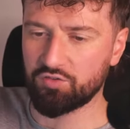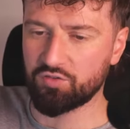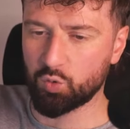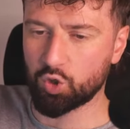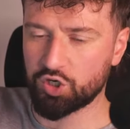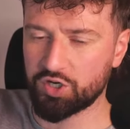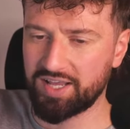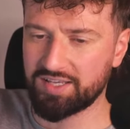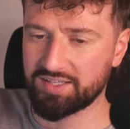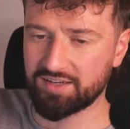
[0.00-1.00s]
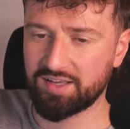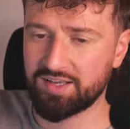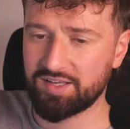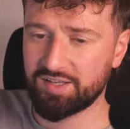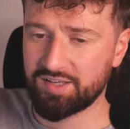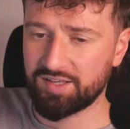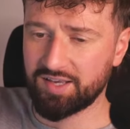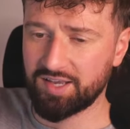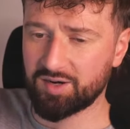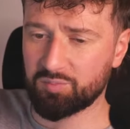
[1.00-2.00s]
of the word naked.
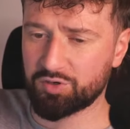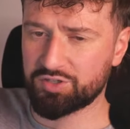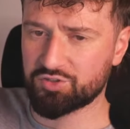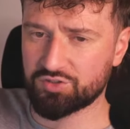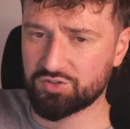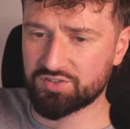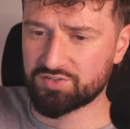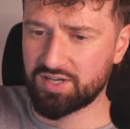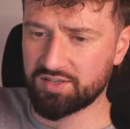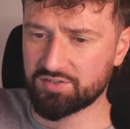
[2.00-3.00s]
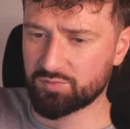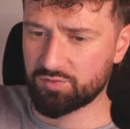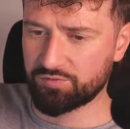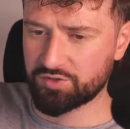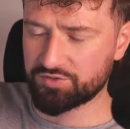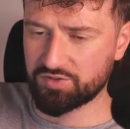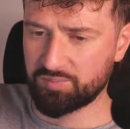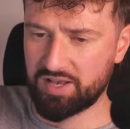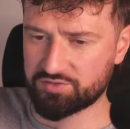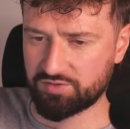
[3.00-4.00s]
And I'm pretty sure this guy is referring to the
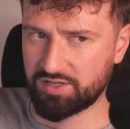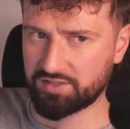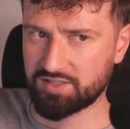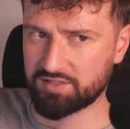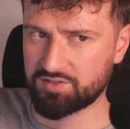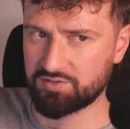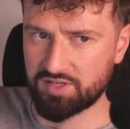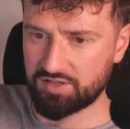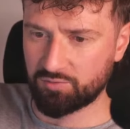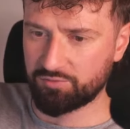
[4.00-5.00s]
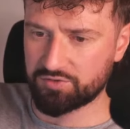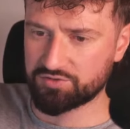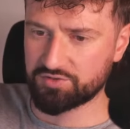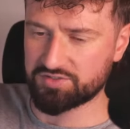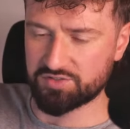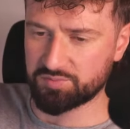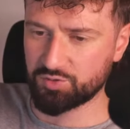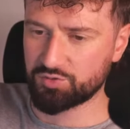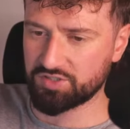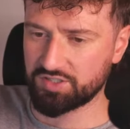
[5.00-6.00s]
Masoretic text. He's not even referring to the
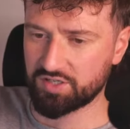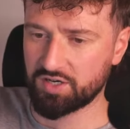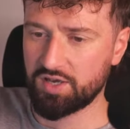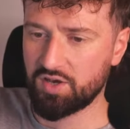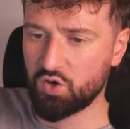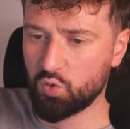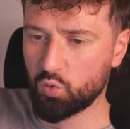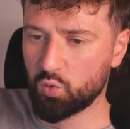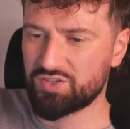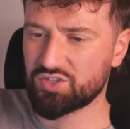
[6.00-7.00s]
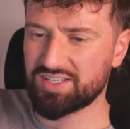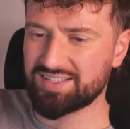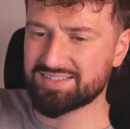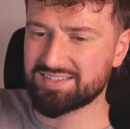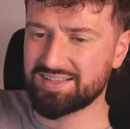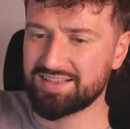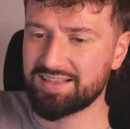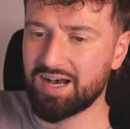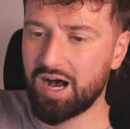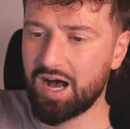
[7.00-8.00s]
Septuagint here, which is
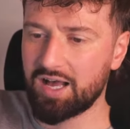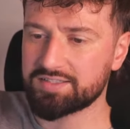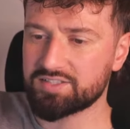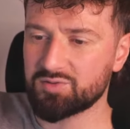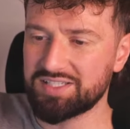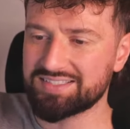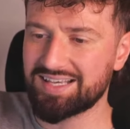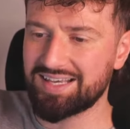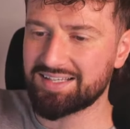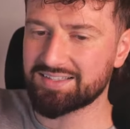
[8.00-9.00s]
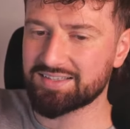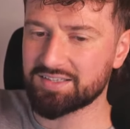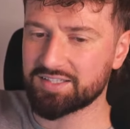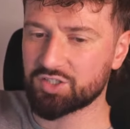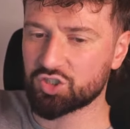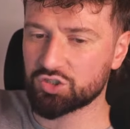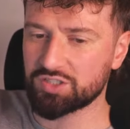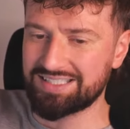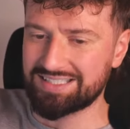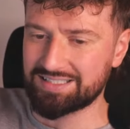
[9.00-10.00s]
not to be taken
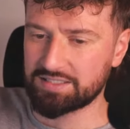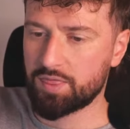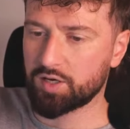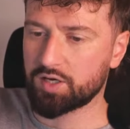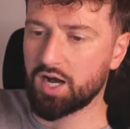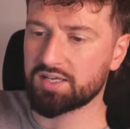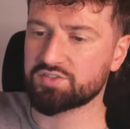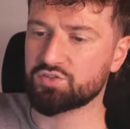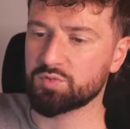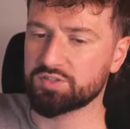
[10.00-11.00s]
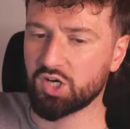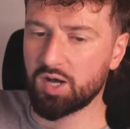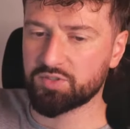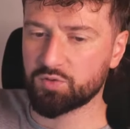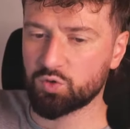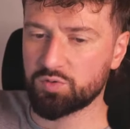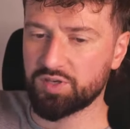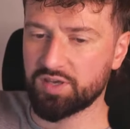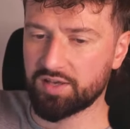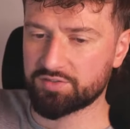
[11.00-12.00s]
literally. The costume adopted would
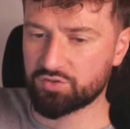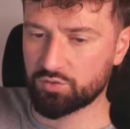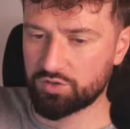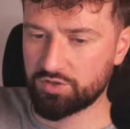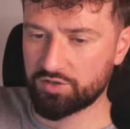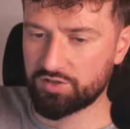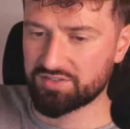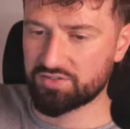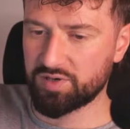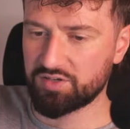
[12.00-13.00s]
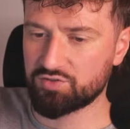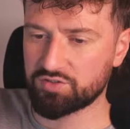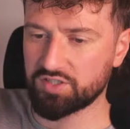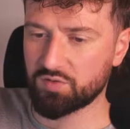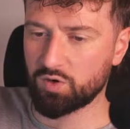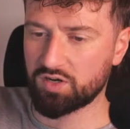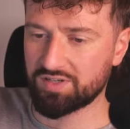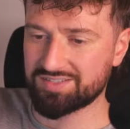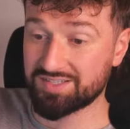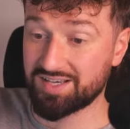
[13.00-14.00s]
be extraordinary, especially in one
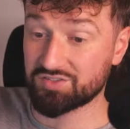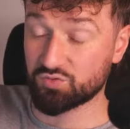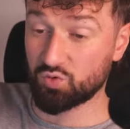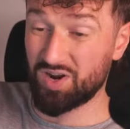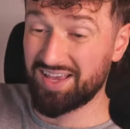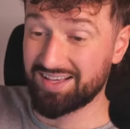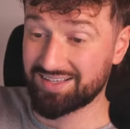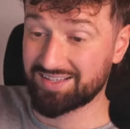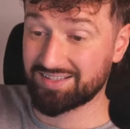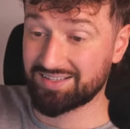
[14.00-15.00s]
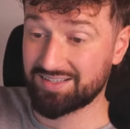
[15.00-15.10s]
of Isaiah's rank